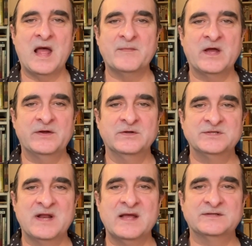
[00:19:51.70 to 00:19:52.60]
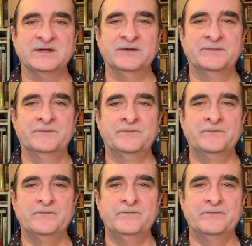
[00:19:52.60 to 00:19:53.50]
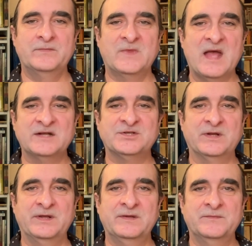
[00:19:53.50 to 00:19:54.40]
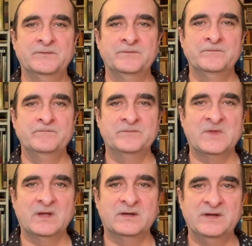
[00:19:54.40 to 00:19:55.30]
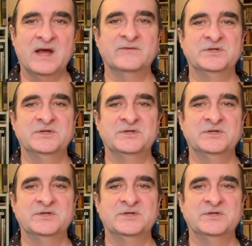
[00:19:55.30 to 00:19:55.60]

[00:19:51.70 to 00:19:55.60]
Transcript: am I not a writer? Actually, na